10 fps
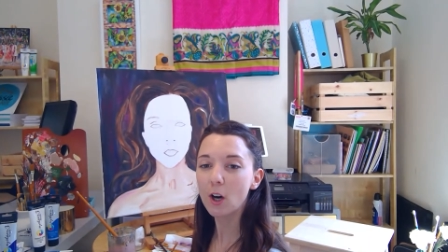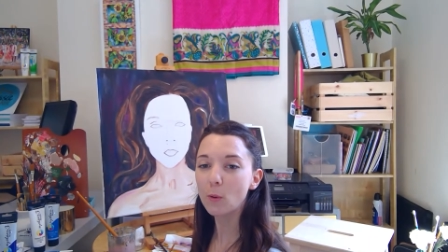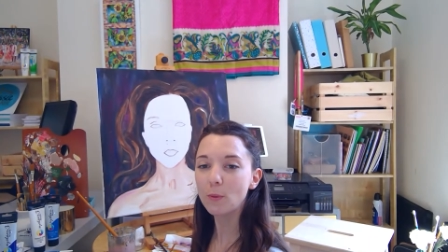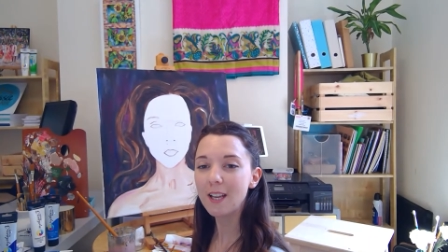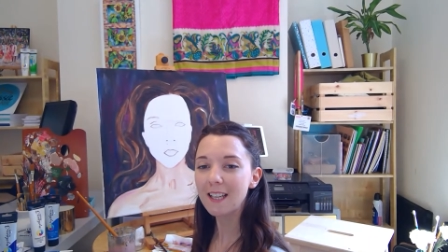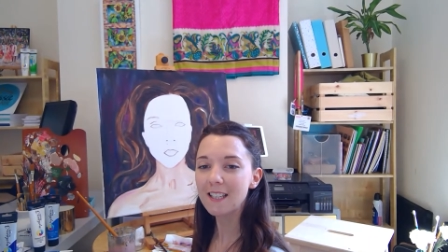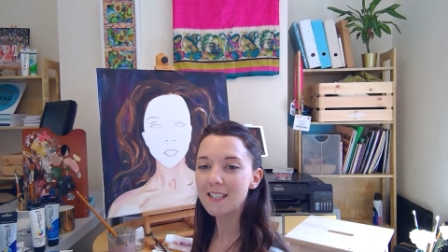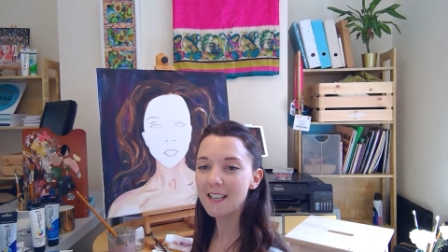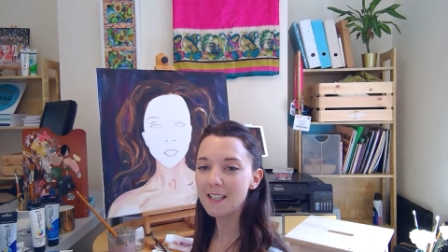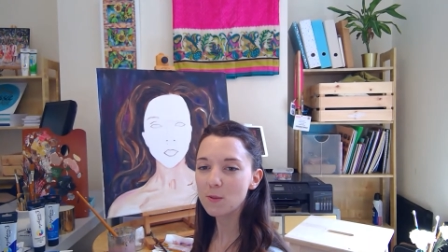Oh, Nicholas
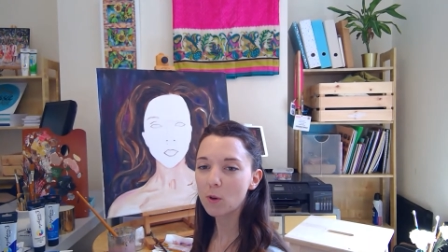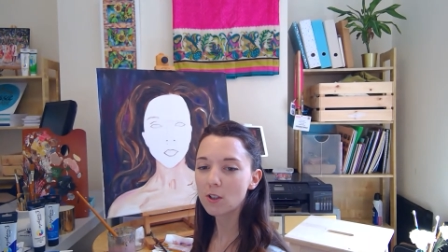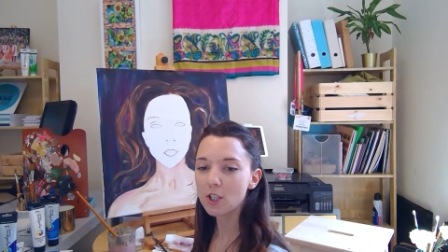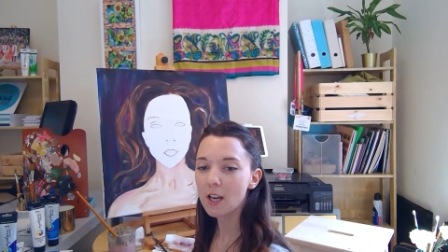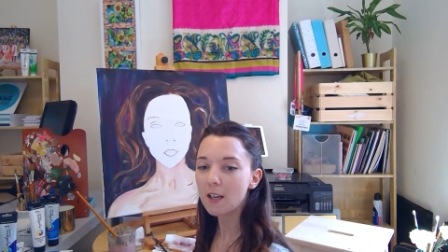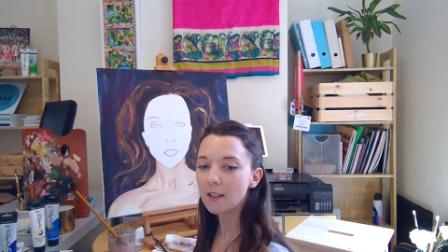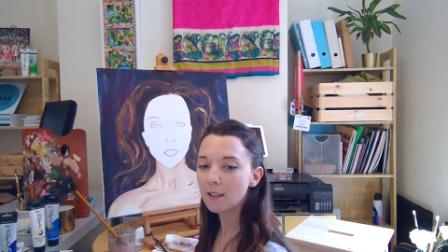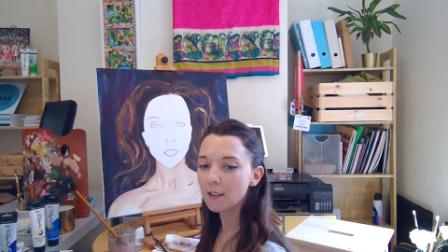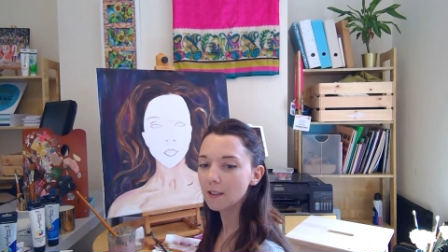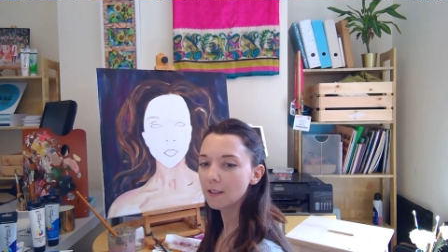is
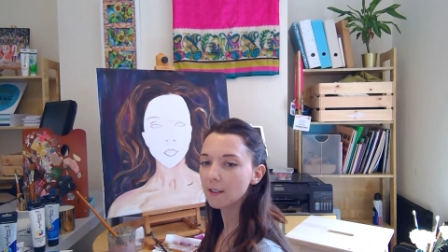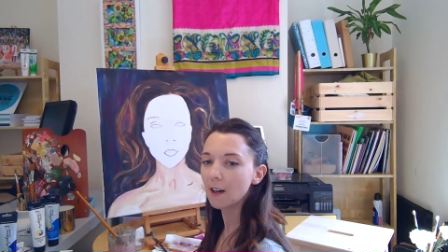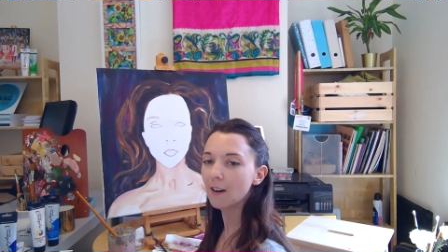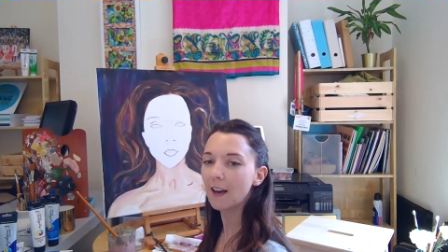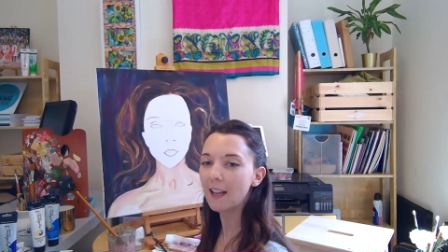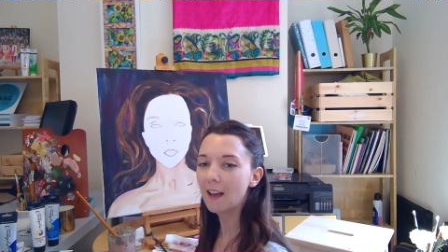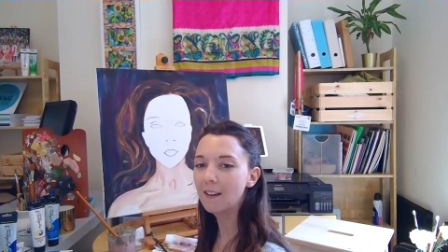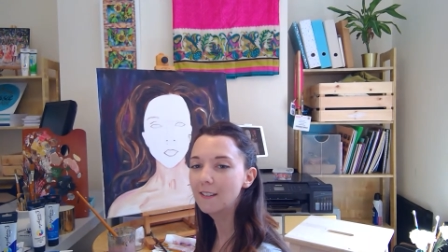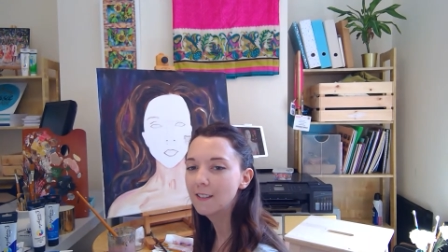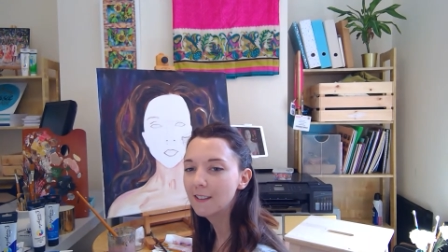watching. Oh,
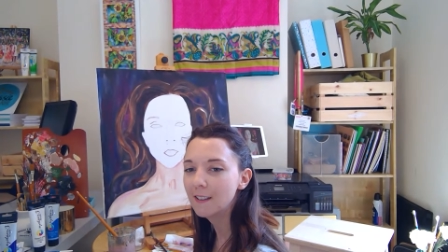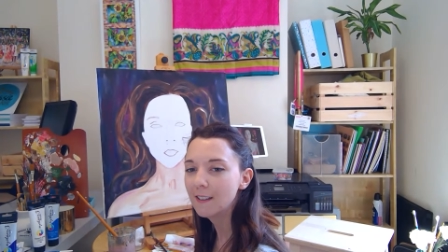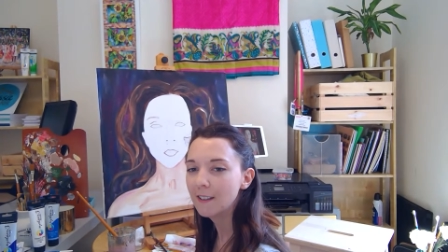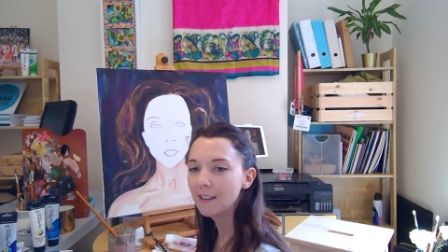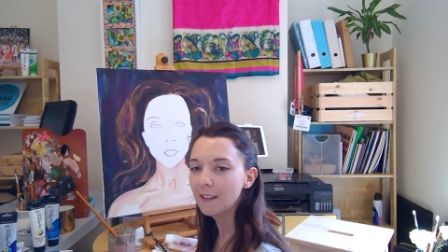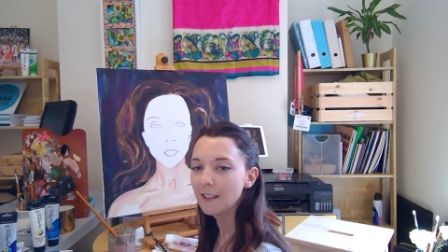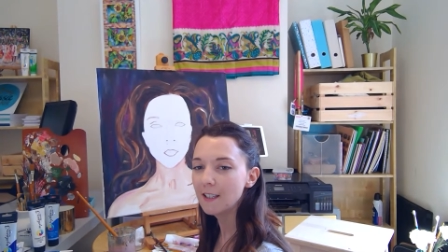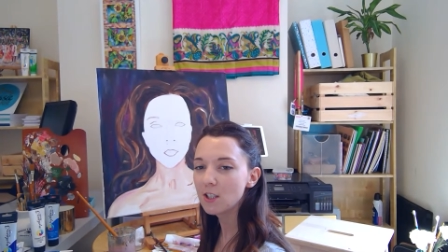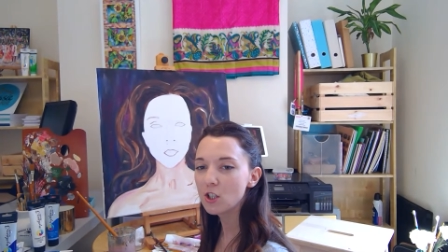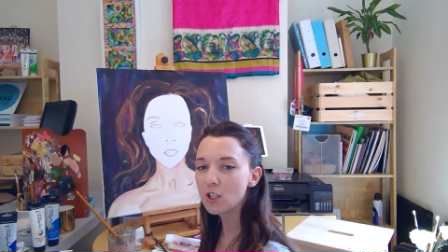hello.
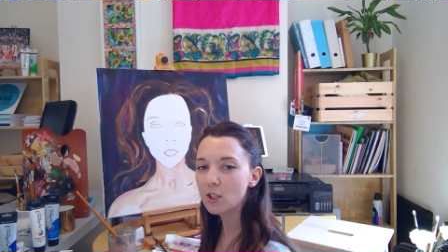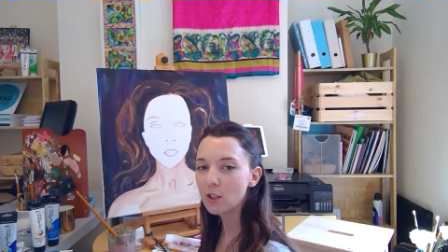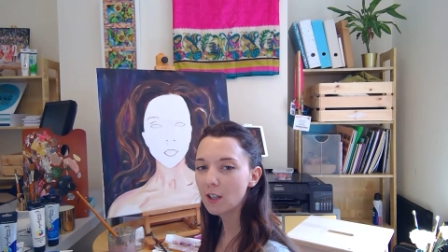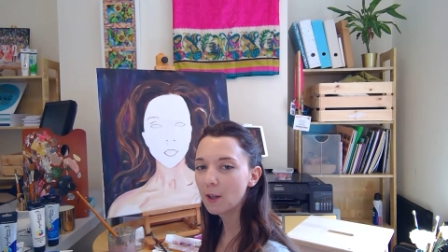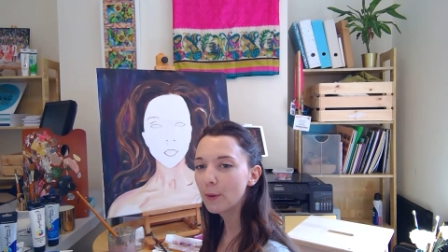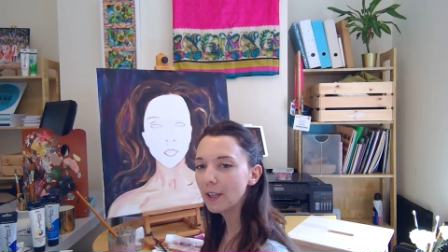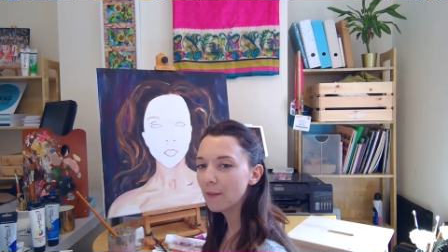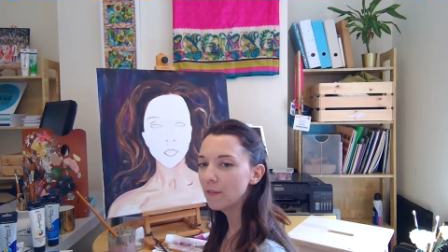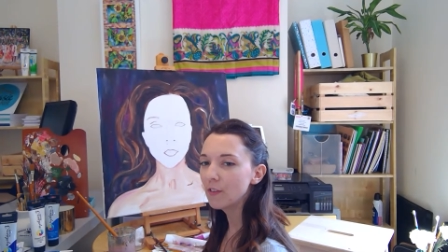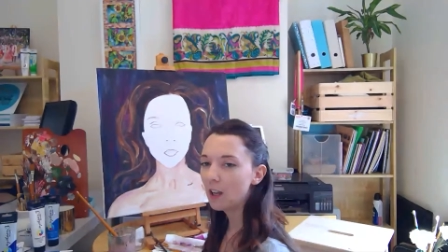He's just cooking. What are you
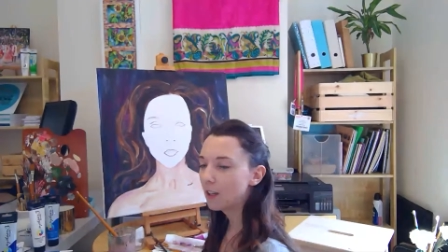having for